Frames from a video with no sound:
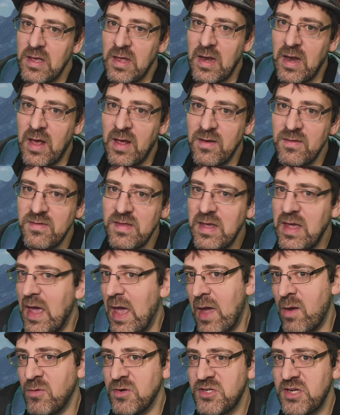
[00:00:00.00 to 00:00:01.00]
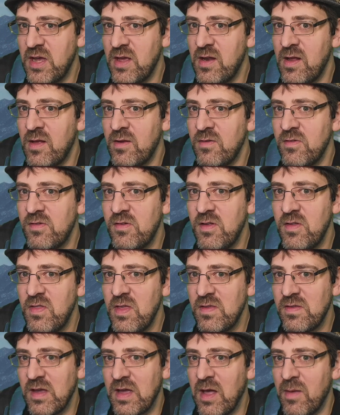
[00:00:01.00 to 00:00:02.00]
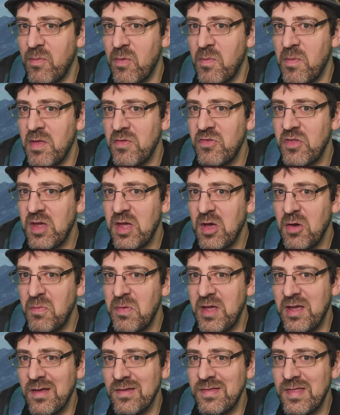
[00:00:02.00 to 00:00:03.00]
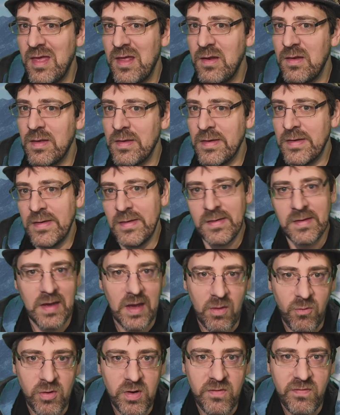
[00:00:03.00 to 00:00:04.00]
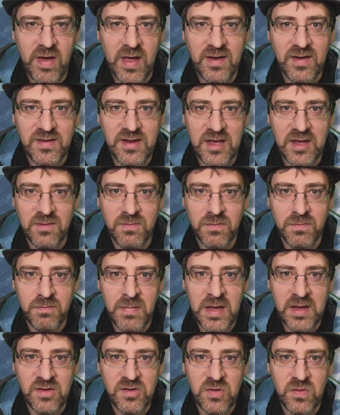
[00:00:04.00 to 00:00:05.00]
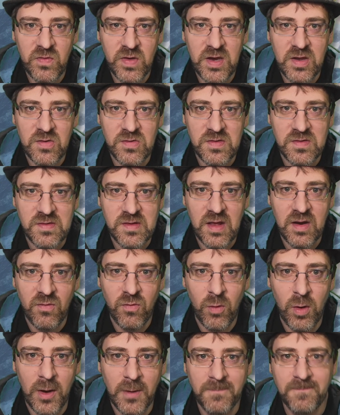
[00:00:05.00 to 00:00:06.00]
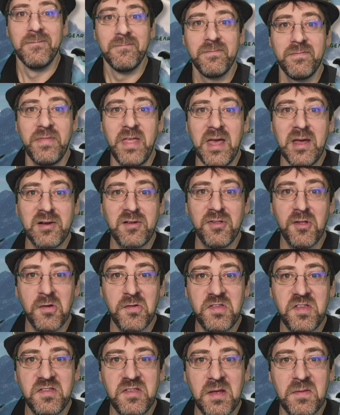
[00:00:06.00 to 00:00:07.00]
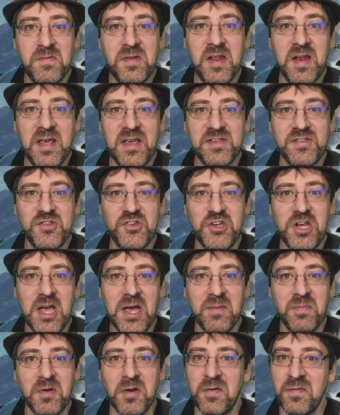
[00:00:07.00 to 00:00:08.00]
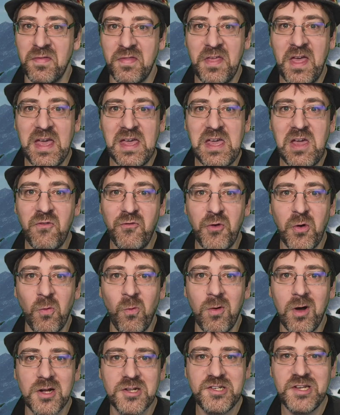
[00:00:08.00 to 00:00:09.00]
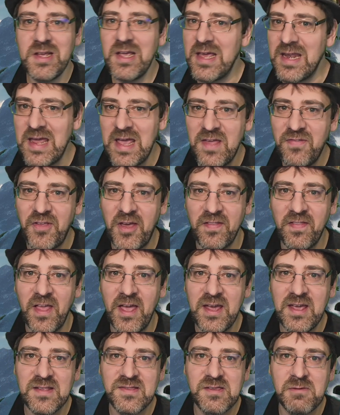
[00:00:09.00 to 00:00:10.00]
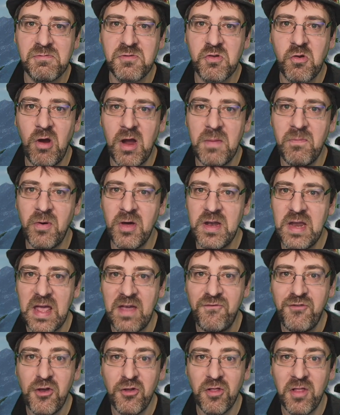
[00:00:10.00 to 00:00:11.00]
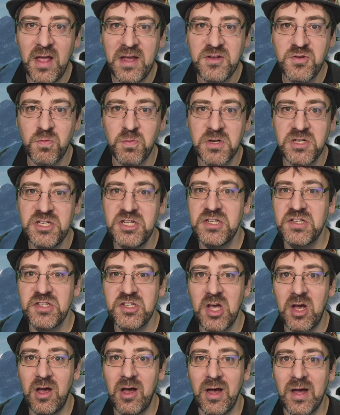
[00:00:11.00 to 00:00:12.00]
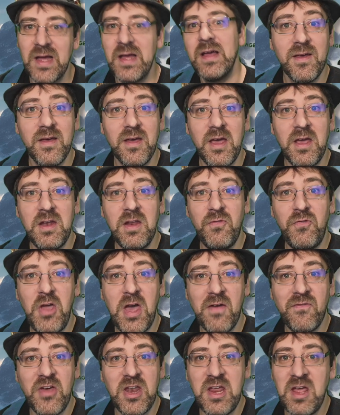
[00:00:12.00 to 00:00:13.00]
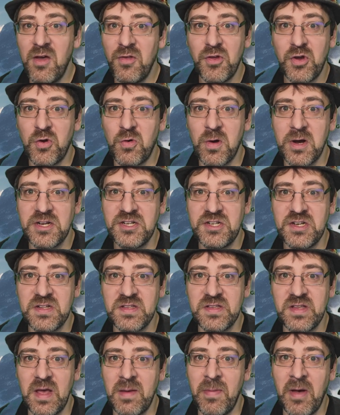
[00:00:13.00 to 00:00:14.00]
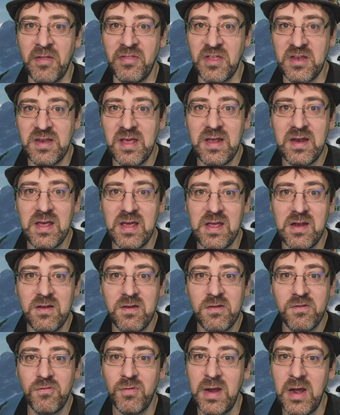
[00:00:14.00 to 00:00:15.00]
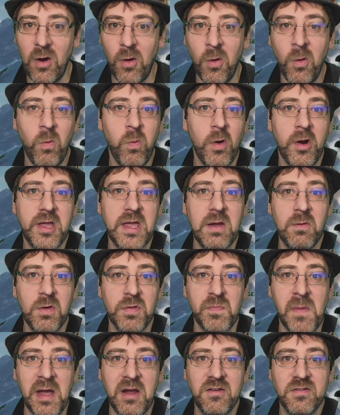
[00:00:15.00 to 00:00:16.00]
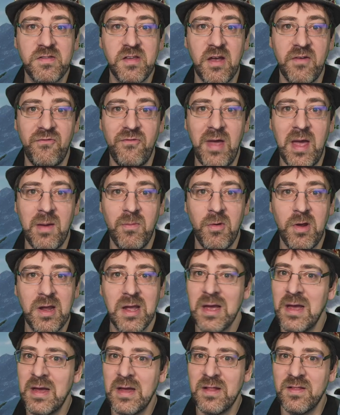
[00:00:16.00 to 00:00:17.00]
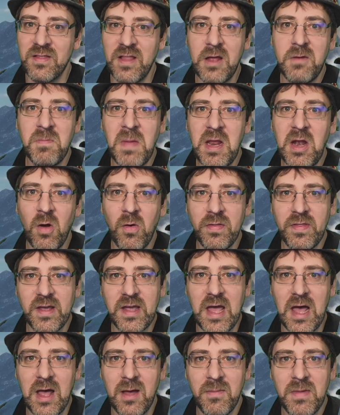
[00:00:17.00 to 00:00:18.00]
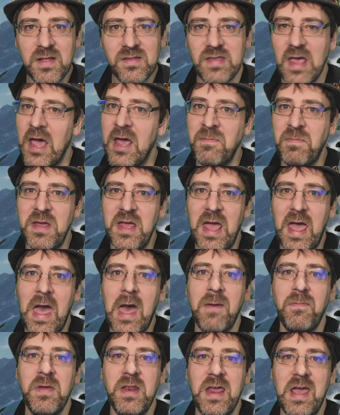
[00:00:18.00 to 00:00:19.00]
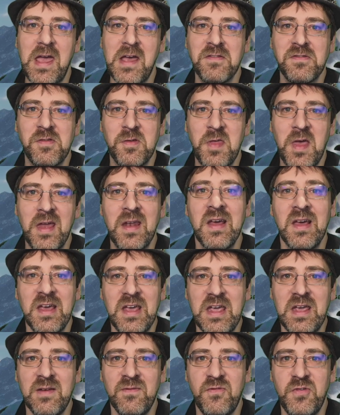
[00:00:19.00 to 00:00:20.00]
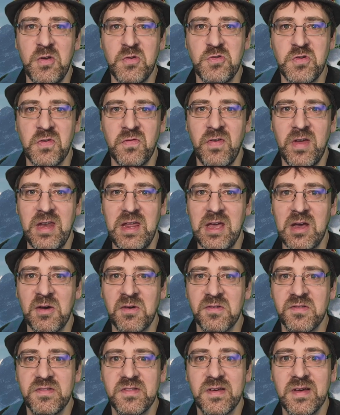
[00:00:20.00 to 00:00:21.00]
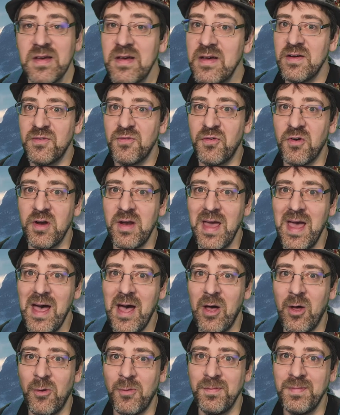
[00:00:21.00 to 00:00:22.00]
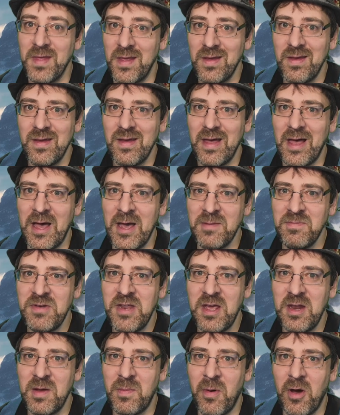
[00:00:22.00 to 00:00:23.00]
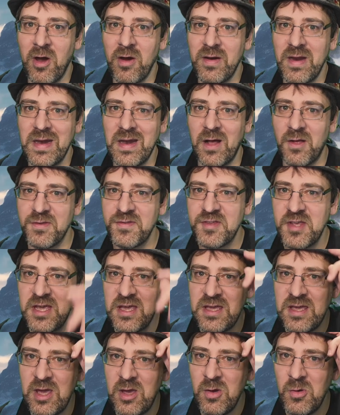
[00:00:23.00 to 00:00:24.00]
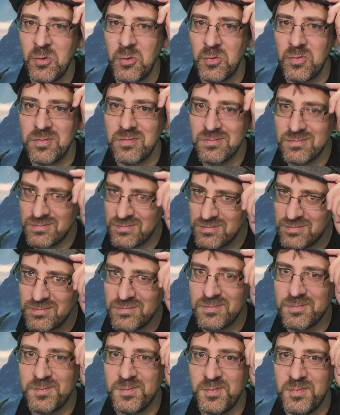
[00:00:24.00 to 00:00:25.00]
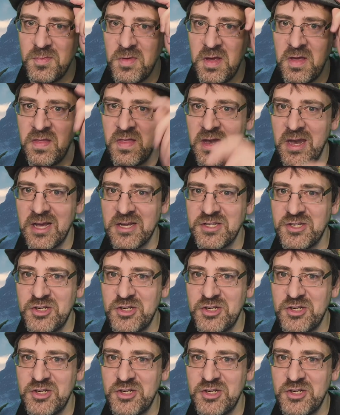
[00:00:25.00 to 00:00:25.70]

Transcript: And honestly, I wish I had understood this a couple months ago, because then I would have had to make 2 videos instead of 1. That closes up today's chapter. Thank you for watching, and hit that like and subscribe button if you liked what you saw. And if you have any other questions about the data industry or working with Microsoft Fabric, let me know in the comments. I'd be happy to answer that in future videos. For now, I'm Data Bard, and I'll see you in the next